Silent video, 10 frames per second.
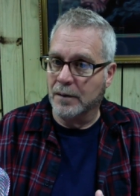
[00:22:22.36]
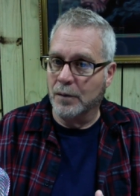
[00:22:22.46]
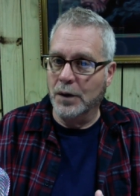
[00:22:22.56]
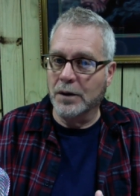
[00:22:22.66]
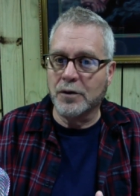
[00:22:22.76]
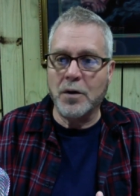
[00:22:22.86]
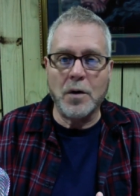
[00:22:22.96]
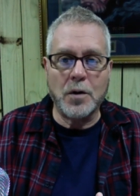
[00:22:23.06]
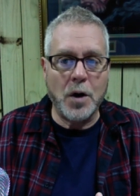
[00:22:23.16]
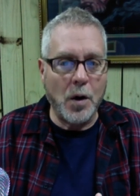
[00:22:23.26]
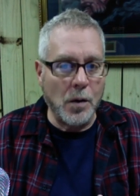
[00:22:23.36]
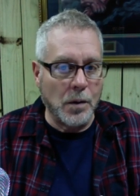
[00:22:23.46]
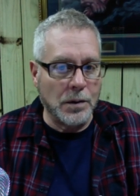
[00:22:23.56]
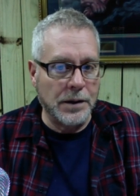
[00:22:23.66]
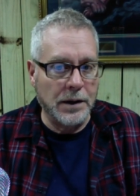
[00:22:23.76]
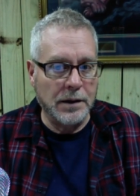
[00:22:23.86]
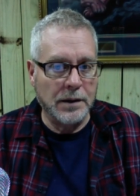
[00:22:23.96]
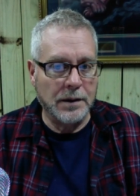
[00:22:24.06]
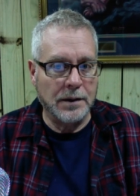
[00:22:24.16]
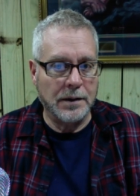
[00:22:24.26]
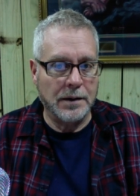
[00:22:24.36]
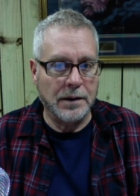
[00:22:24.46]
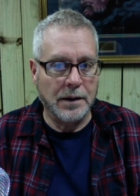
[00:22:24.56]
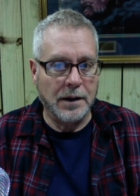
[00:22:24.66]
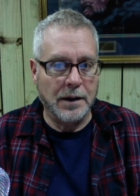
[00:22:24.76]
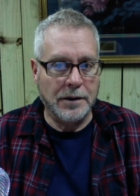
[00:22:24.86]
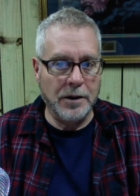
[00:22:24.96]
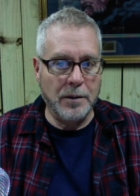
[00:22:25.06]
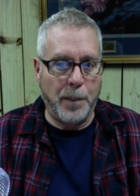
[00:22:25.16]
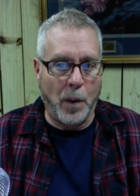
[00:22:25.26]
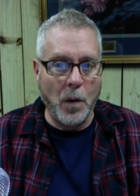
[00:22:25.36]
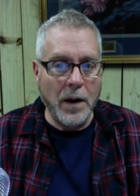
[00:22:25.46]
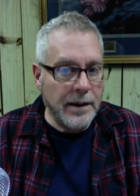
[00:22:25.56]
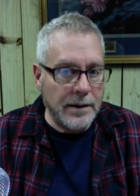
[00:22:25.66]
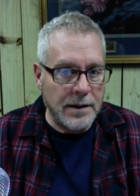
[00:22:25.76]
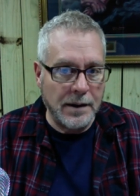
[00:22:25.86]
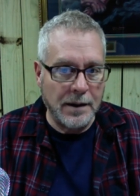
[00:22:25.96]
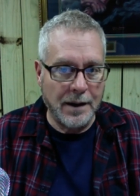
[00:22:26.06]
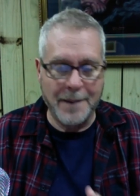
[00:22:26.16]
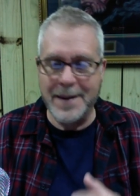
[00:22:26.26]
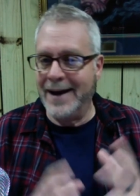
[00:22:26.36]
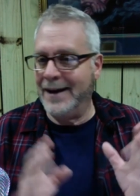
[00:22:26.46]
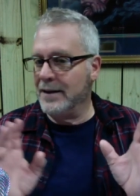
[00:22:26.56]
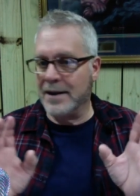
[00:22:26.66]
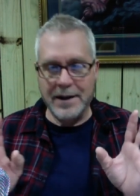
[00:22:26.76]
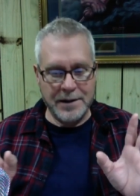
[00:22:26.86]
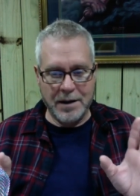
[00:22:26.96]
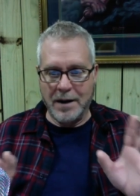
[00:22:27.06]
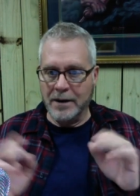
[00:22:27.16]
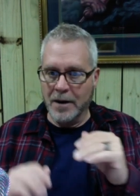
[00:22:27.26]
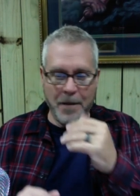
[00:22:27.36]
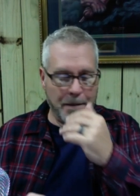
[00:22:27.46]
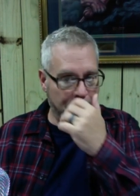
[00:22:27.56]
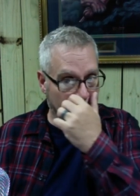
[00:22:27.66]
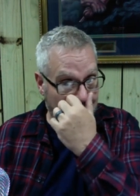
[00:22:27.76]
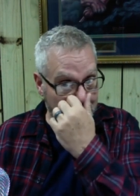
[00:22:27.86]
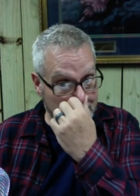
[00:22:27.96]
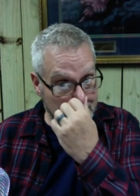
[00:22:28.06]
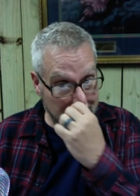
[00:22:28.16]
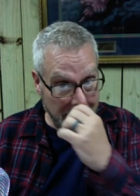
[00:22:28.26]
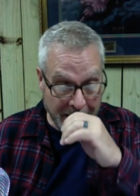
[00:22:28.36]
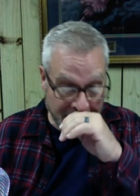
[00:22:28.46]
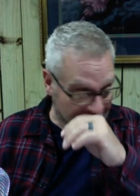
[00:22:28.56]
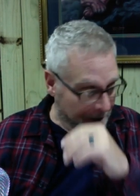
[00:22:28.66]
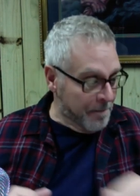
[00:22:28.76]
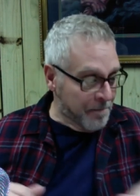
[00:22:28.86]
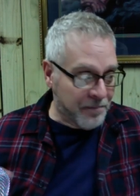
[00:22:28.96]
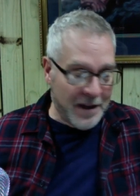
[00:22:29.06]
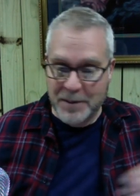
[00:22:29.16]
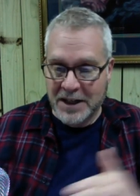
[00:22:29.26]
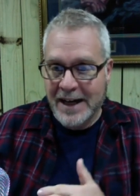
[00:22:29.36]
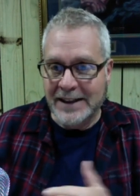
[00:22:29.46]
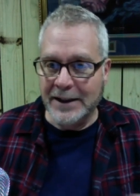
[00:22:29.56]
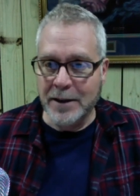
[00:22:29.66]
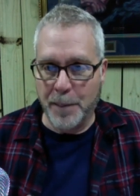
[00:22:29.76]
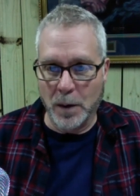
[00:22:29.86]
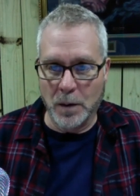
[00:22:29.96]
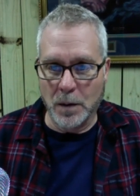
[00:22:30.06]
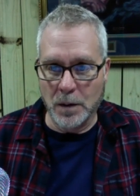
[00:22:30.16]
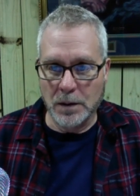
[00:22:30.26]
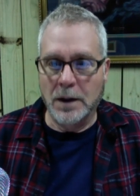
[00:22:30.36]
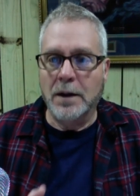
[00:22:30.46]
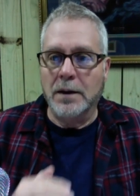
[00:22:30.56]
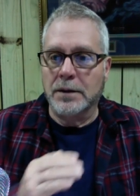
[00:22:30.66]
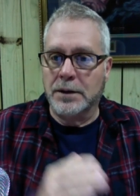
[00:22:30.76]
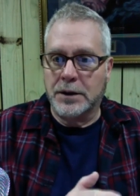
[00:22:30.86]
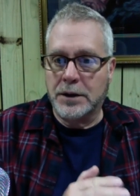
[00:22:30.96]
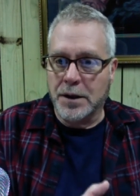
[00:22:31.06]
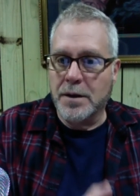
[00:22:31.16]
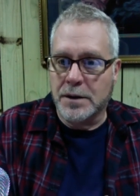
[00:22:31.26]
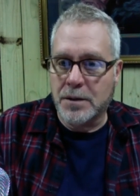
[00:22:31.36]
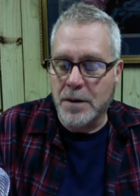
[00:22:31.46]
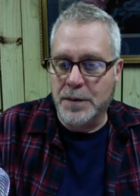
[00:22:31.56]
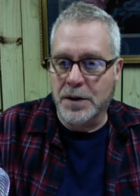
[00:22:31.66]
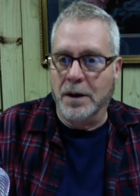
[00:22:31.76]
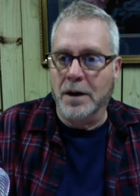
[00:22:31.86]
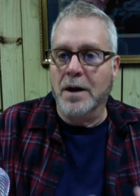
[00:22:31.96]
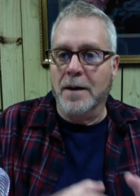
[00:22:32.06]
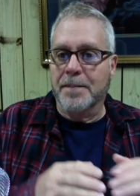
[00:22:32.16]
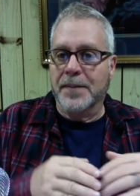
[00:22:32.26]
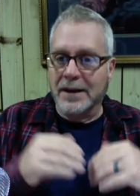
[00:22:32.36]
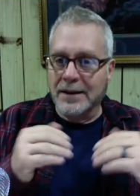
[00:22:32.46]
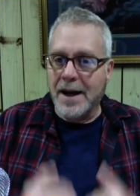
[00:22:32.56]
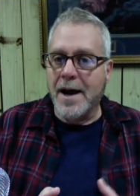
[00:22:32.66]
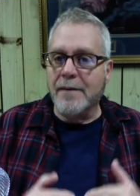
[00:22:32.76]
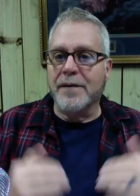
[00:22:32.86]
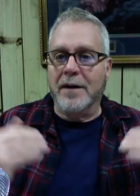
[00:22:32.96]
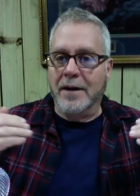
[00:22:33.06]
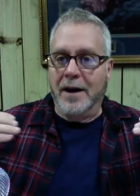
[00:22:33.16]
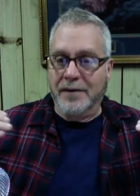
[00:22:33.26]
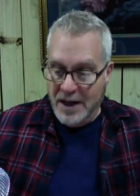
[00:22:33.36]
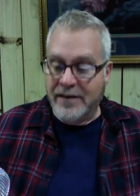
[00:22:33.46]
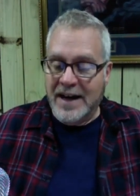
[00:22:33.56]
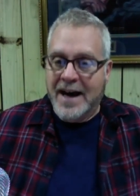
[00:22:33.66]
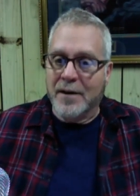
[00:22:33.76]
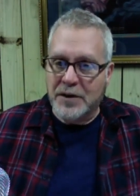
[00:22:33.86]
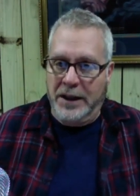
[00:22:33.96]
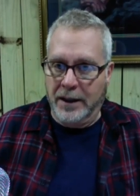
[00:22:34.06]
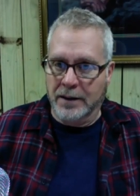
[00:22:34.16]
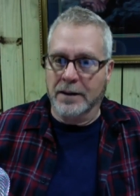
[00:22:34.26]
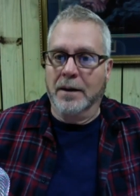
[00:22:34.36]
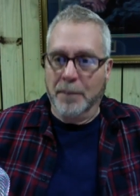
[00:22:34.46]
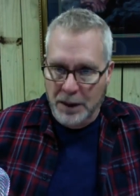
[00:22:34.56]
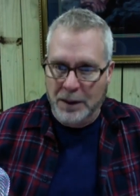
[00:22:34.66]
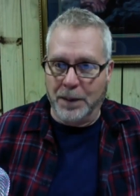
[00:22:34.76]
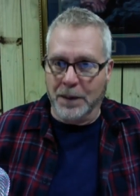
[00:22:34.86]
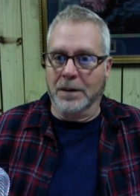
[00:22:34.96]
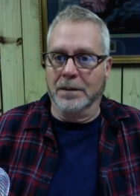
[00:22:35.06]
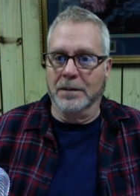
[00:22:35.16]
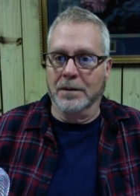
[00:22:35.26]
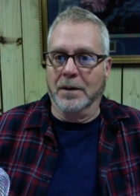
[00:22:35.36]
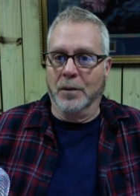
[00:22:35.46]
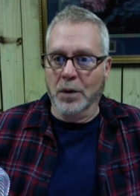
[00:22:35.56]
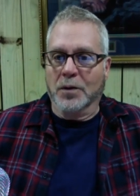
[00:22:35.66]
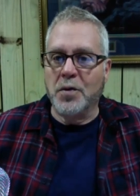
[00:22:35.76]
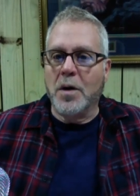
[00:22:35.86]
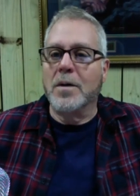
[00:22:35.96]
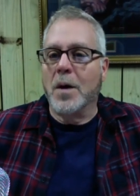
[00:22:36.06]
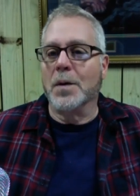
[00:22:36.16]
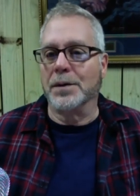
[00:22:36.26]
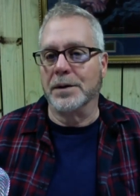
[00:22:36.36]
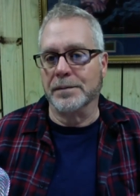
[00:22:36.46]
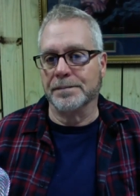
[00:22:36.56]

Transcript: will grow cold to the point, I'm adding things here, I know, I'm connecting the poll to the scripture. The love of 7 out of 10 people will grow cold.